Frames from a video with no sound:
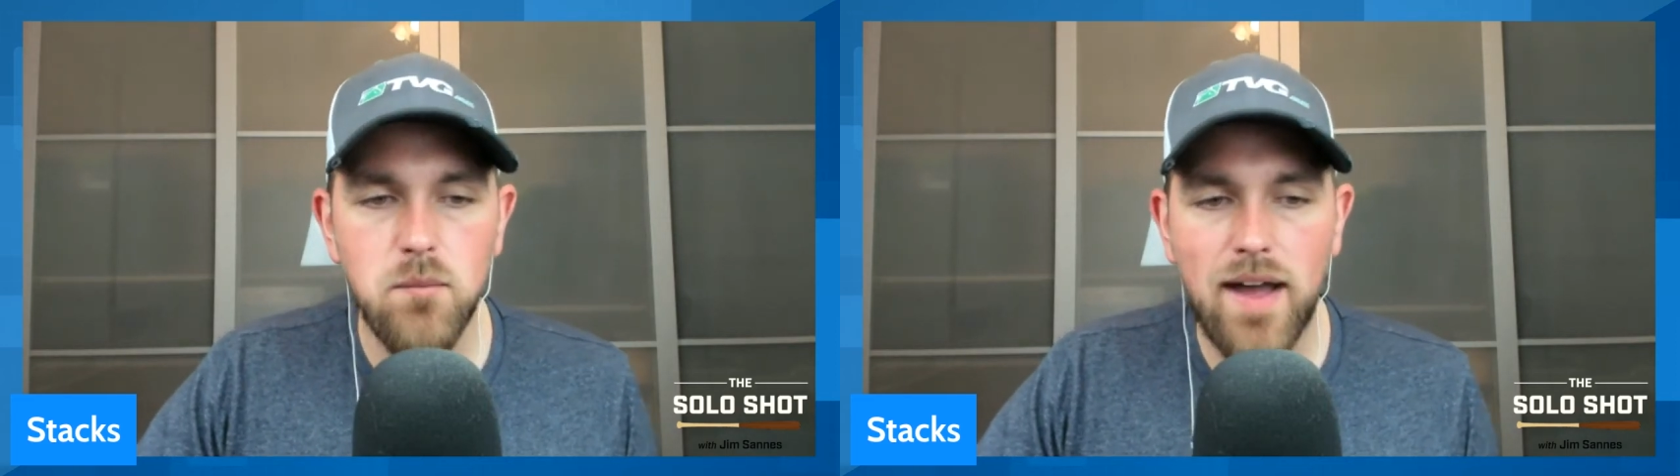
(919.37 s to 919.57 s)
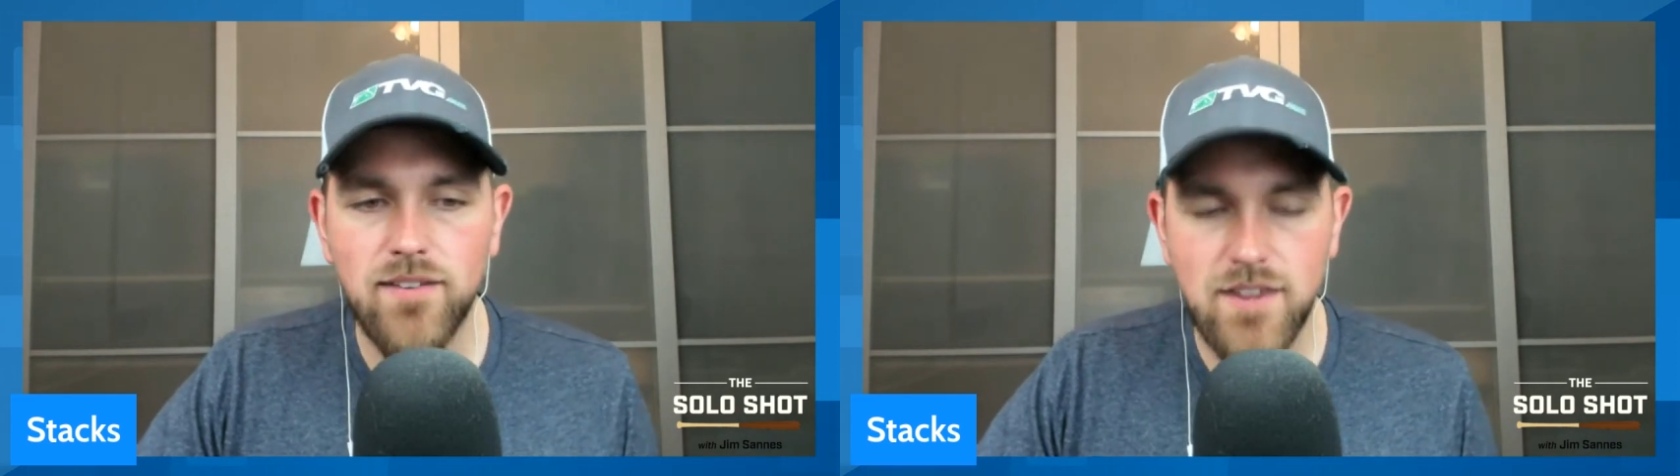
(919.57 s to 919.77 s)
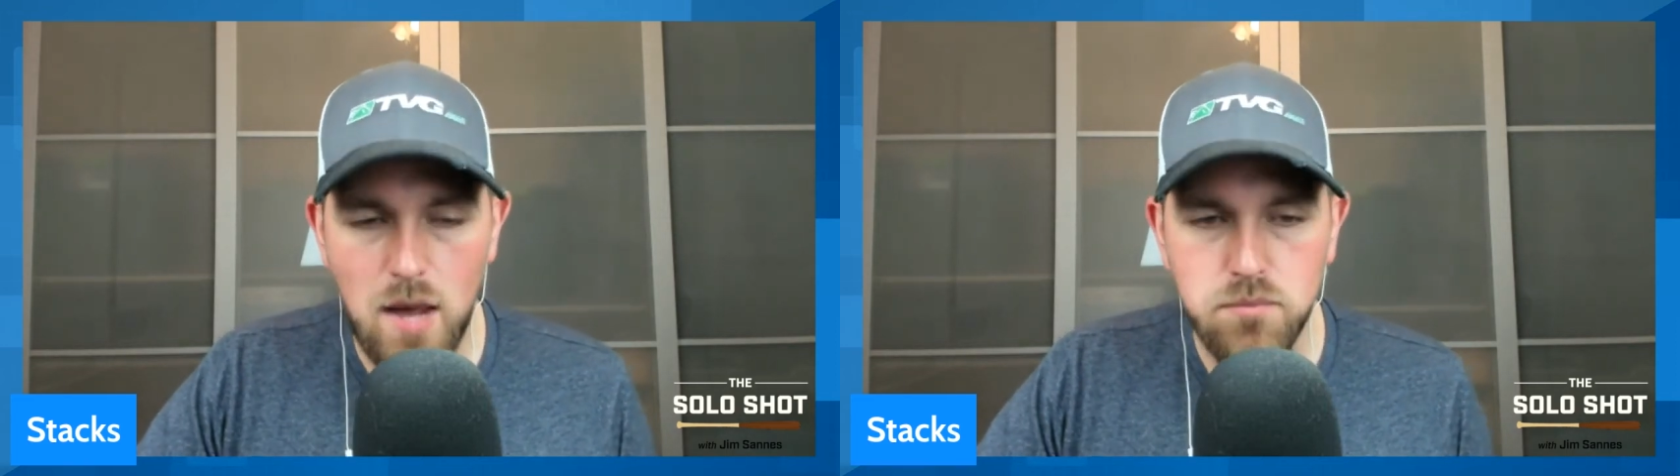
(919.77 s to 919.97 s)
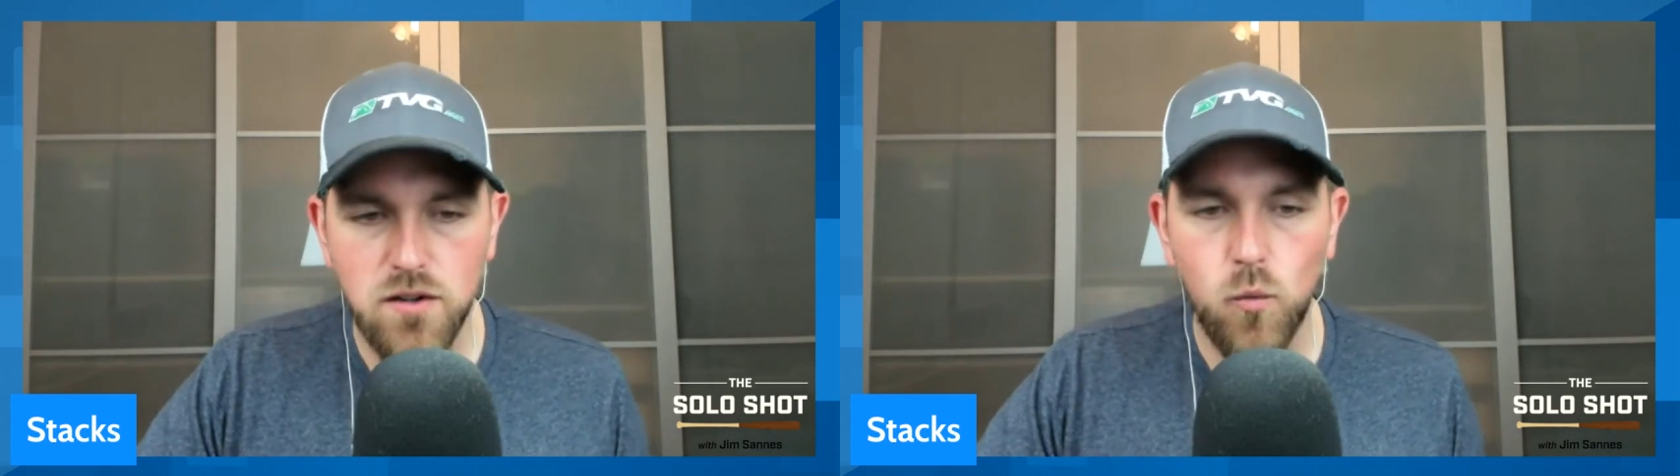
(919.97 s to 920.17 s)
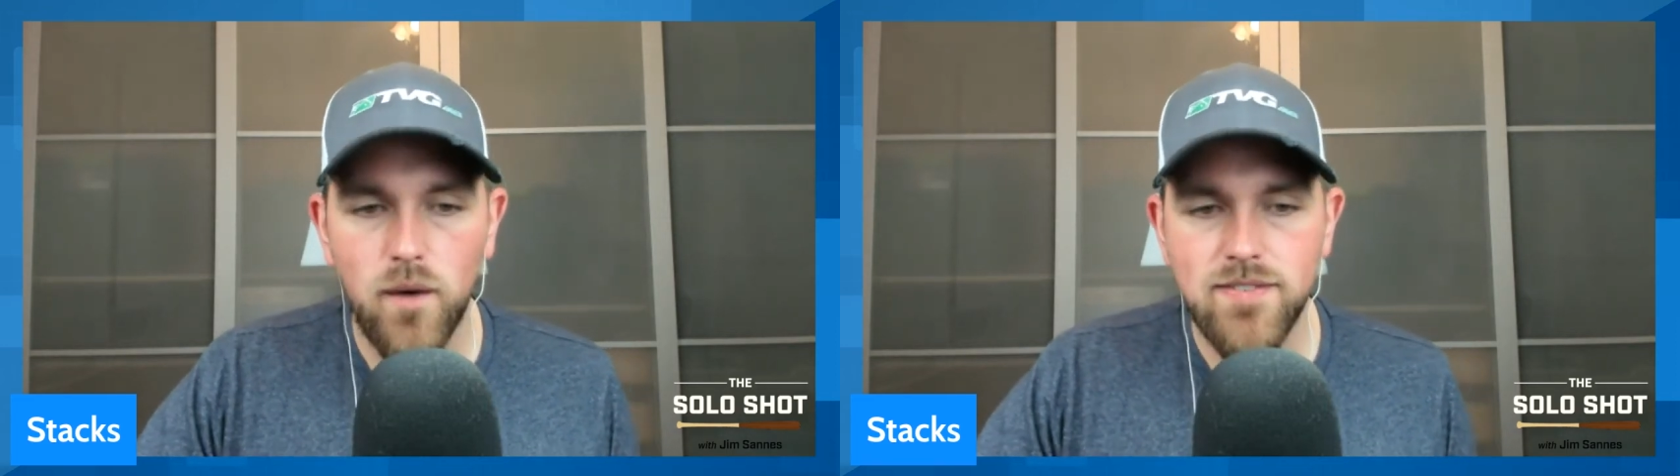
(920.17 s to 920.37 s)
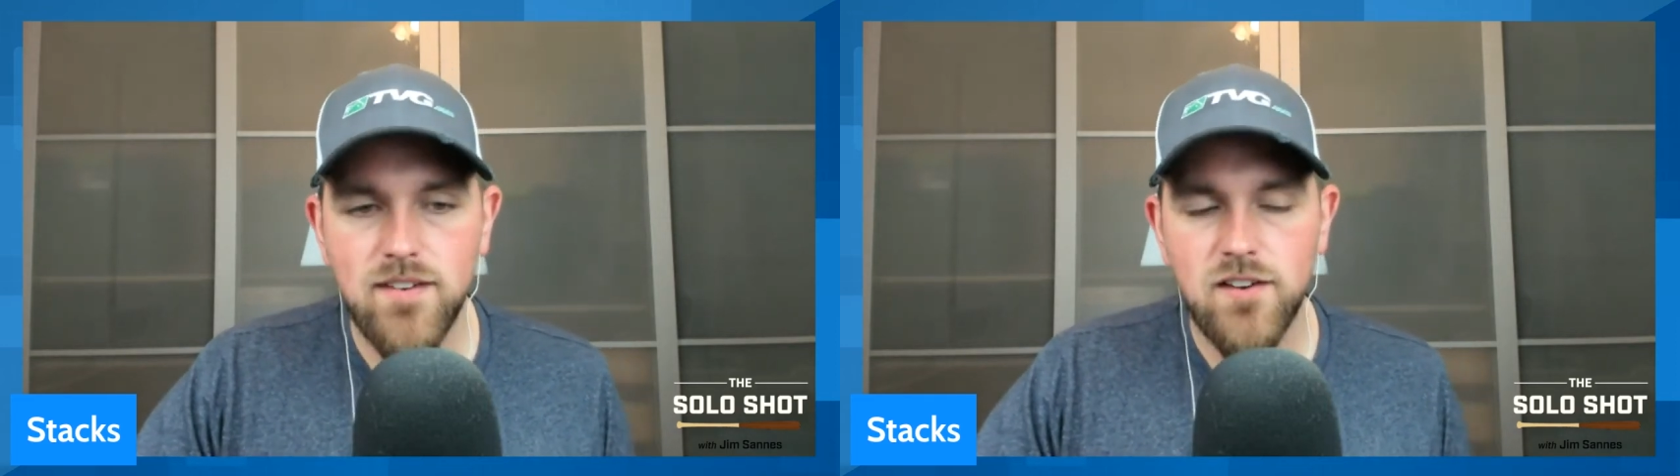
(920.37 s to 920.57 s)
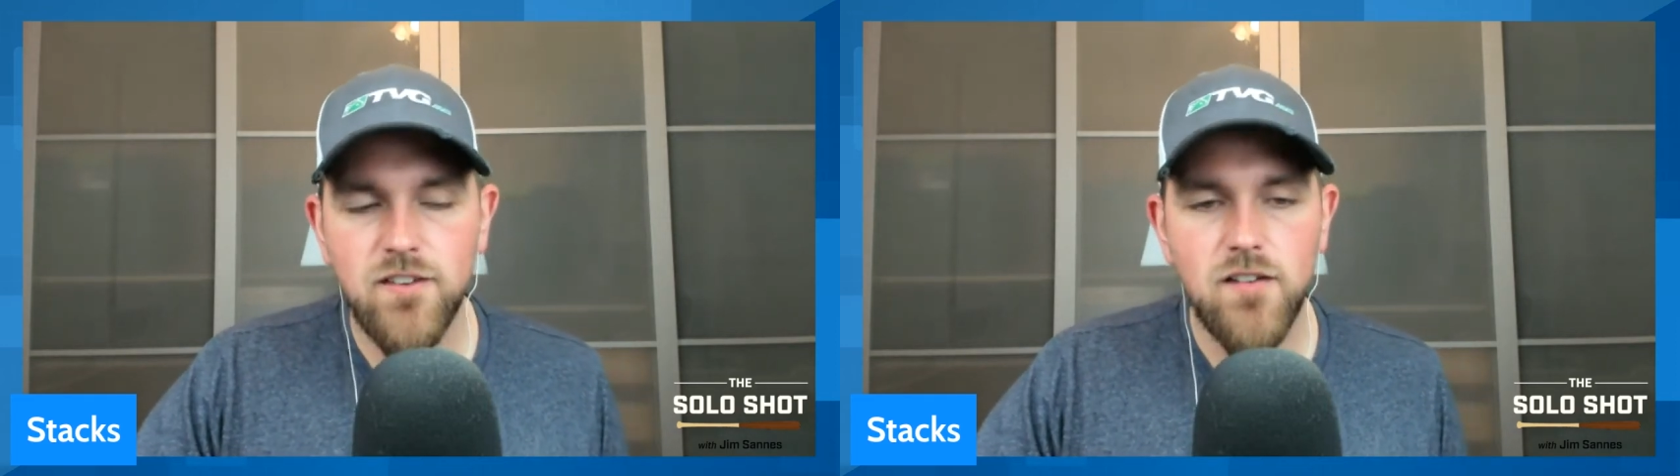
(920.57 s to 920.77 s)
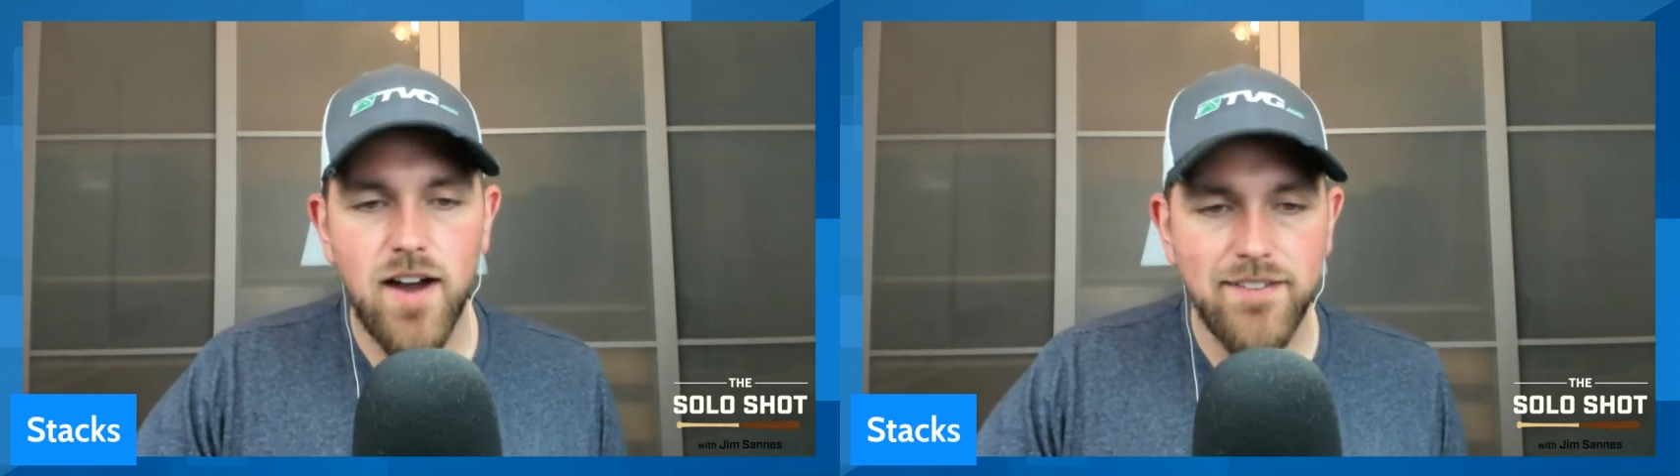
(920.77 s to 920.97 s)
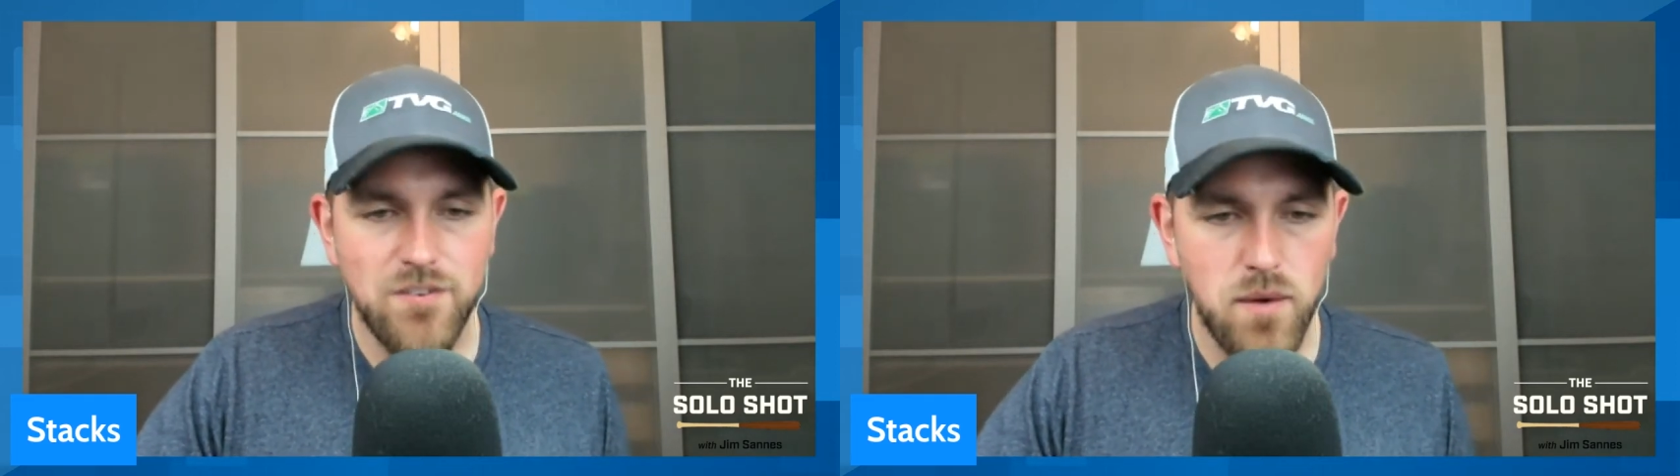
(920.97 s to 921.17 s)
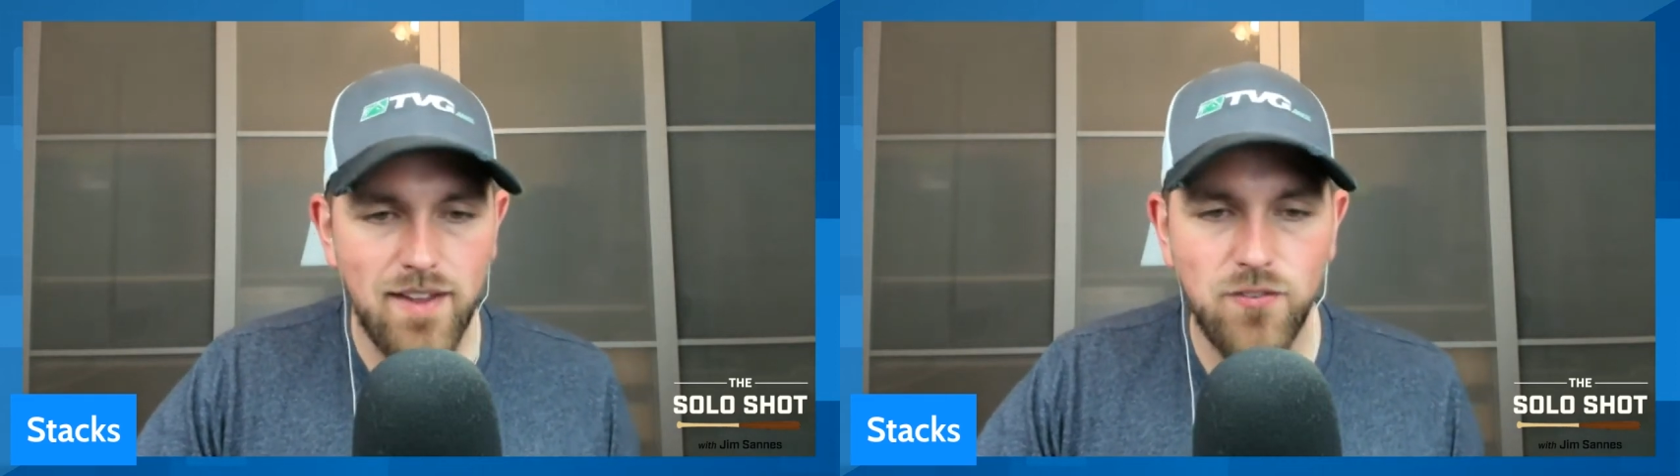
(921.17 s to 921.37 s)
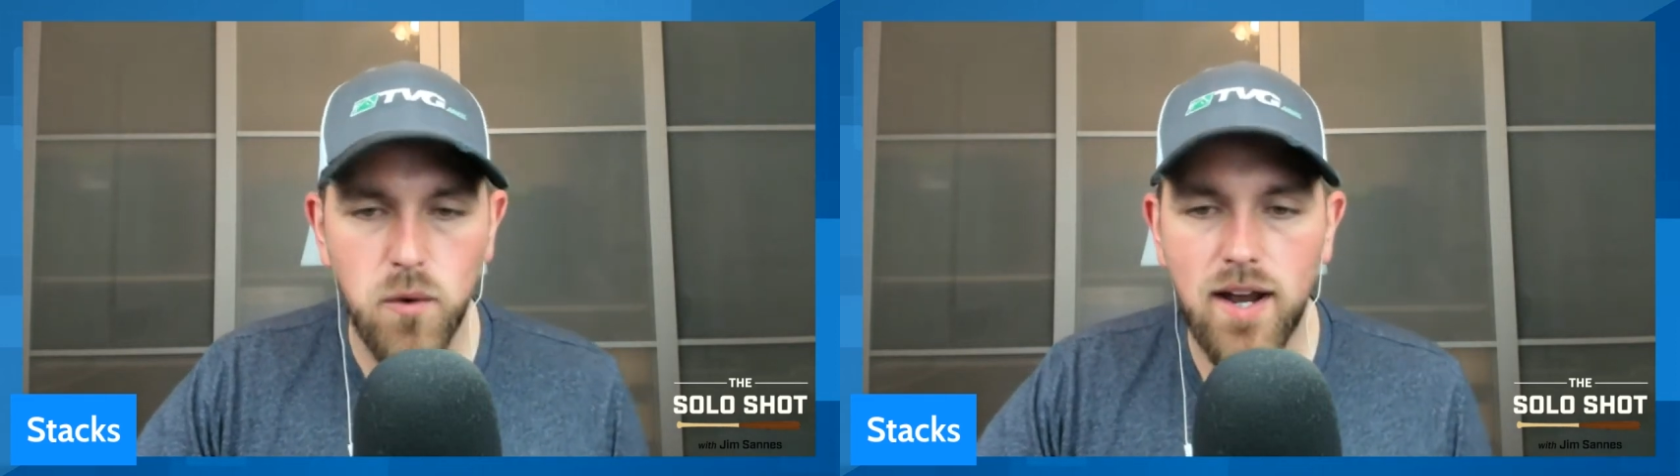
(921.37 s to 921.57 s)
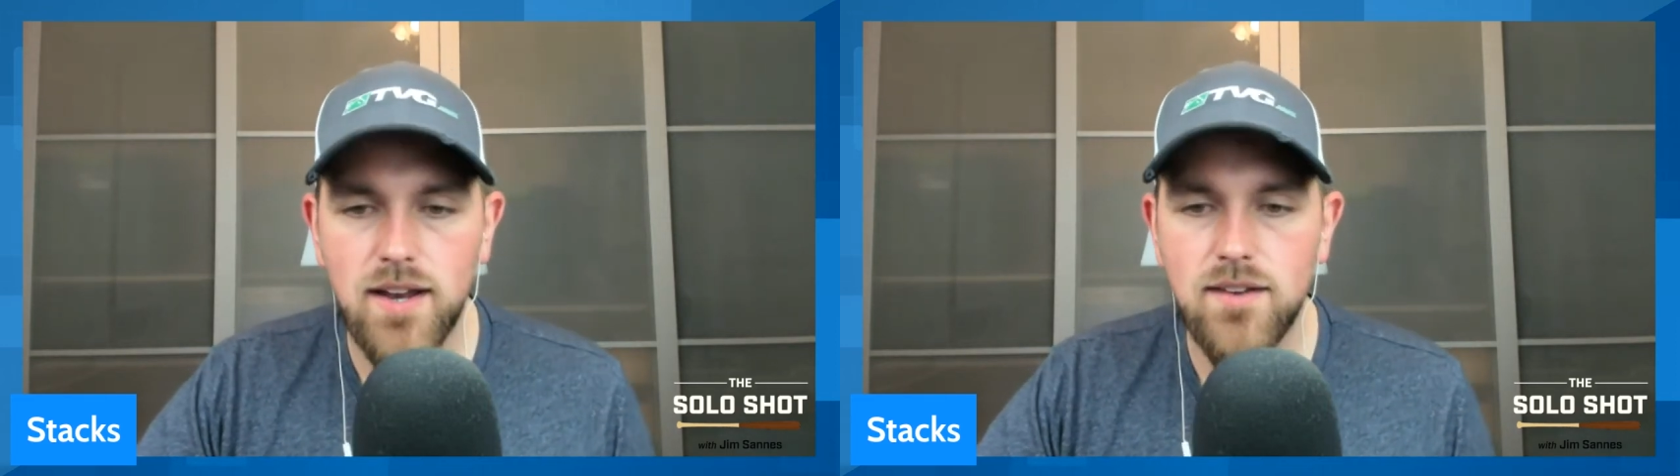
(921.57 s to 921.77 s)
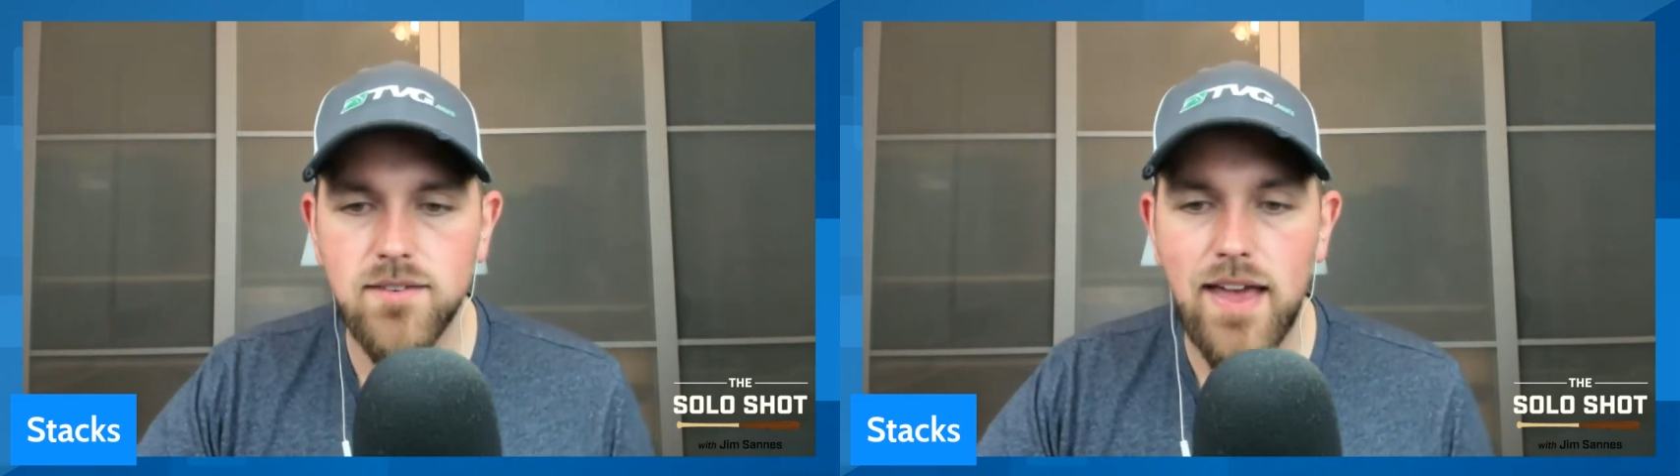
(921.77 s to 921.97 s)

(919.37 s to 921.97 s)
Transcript: Max Kepler, a 175 ISO against righties.